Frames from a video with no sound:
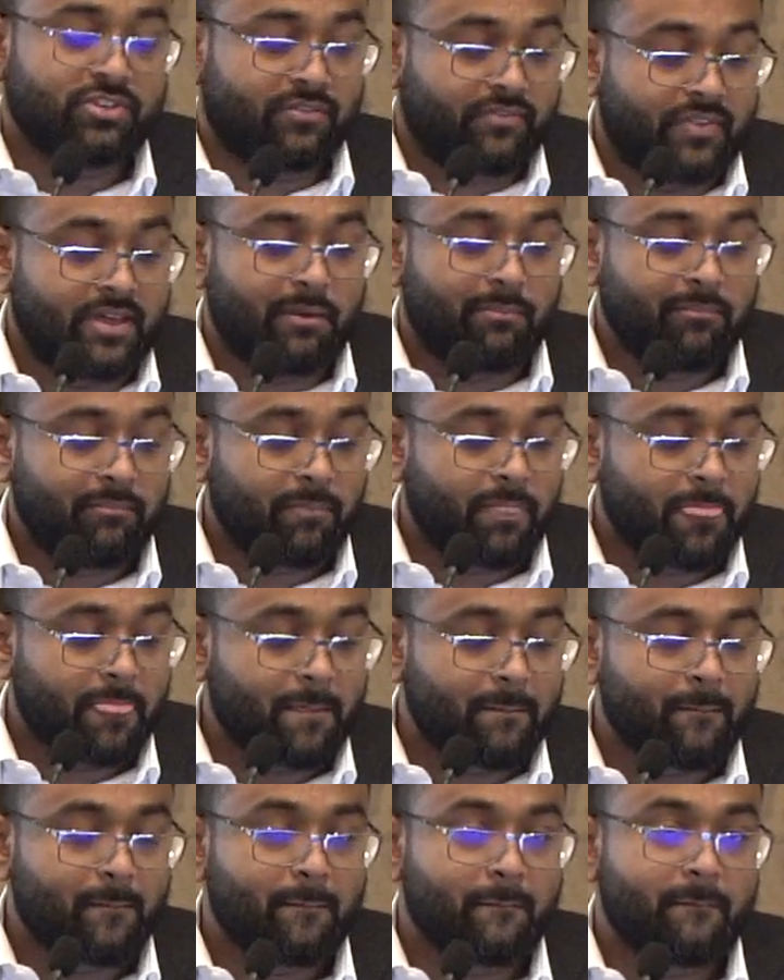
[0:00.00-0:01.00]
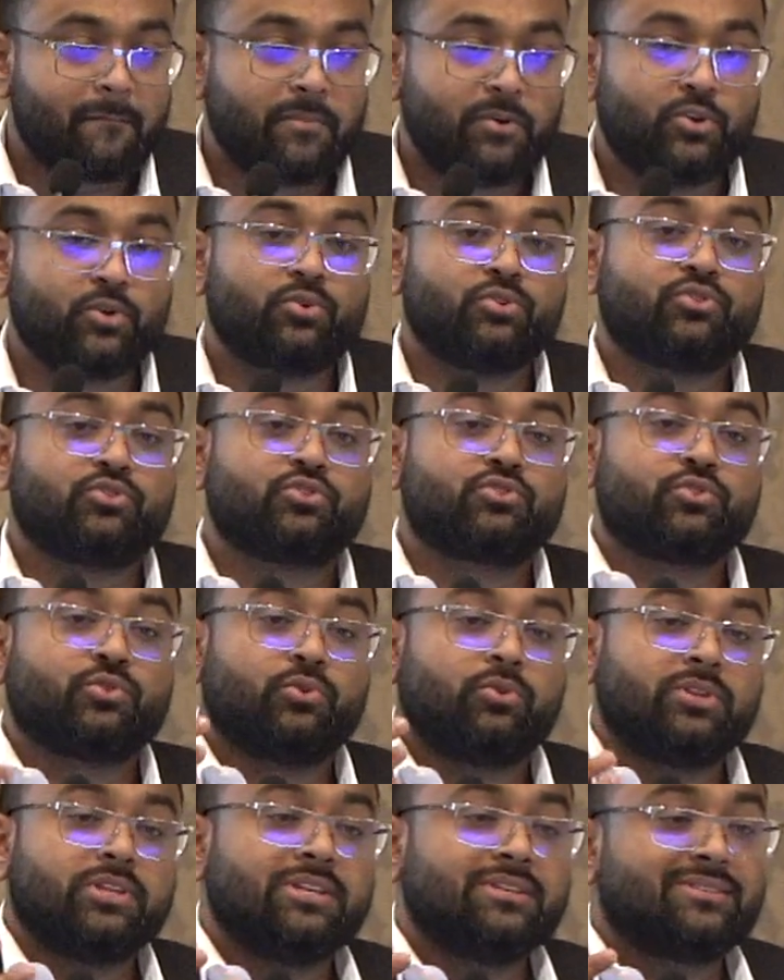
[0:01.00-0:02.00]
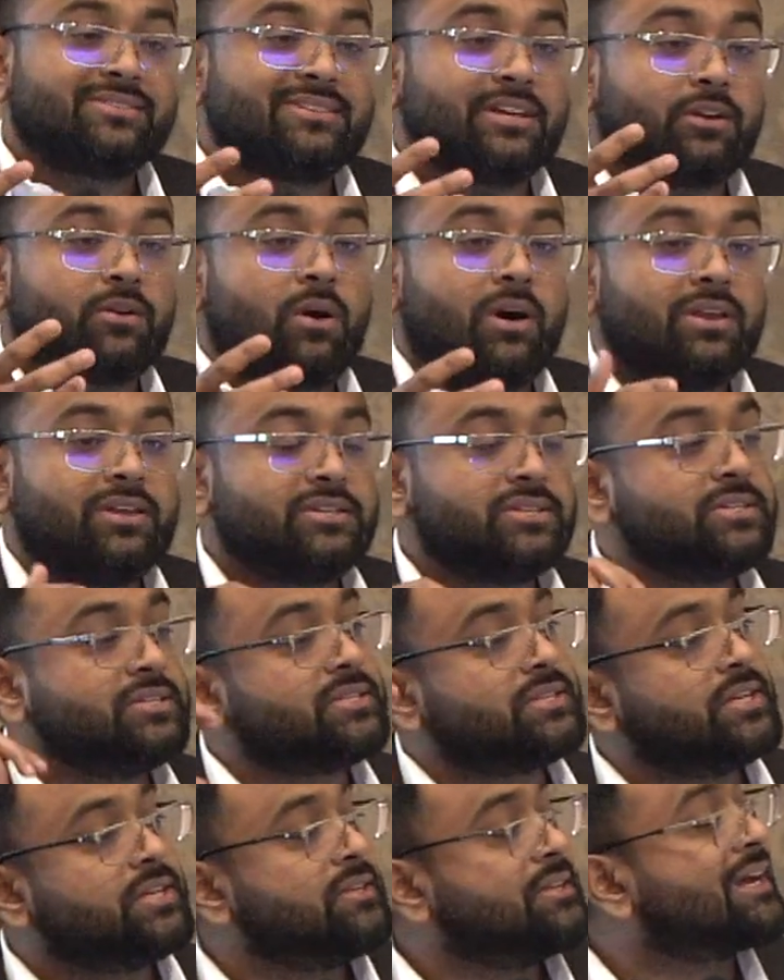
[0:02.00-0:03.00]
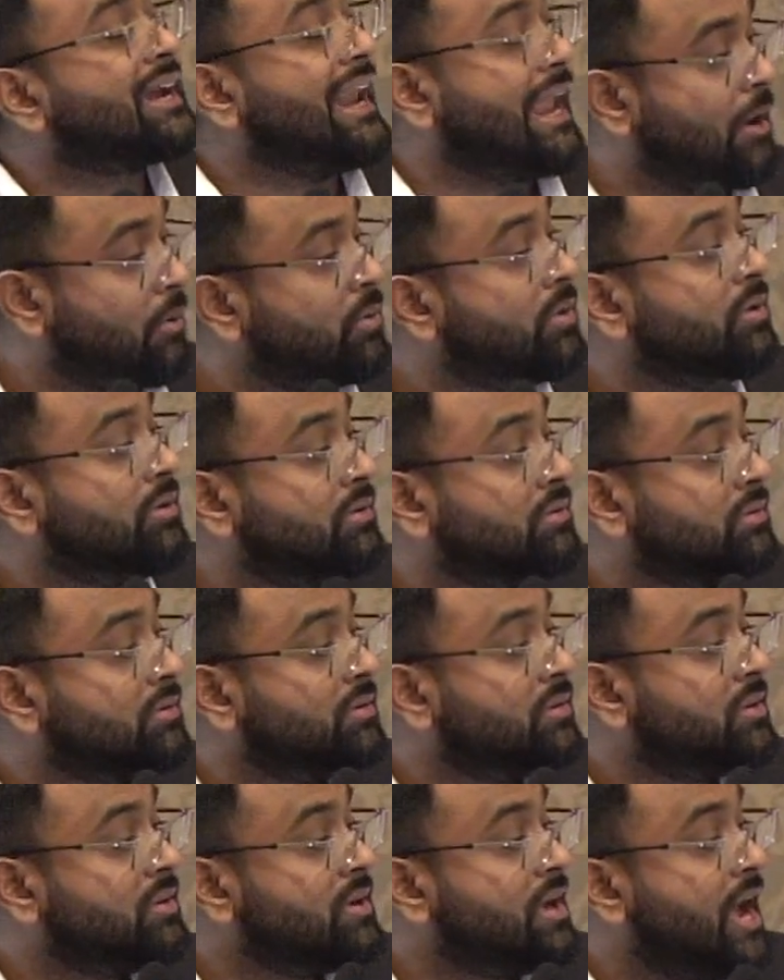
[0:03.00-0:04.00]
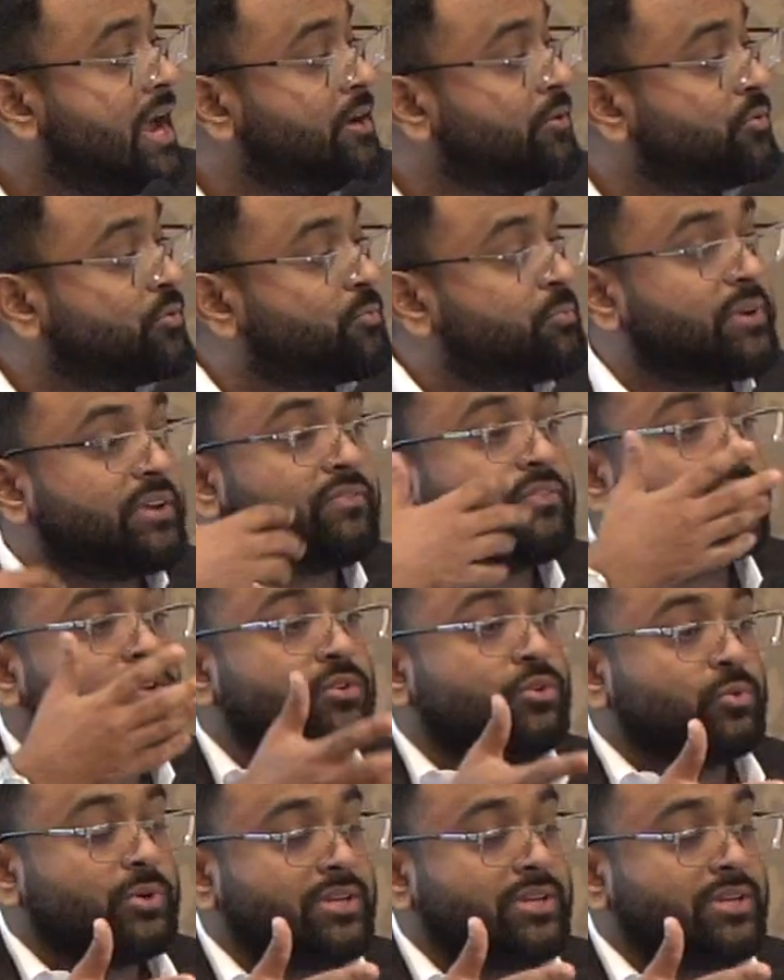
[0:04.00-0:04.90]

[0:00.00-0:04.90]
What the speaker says: of them don't store these technologies in the cloud and would prefer to do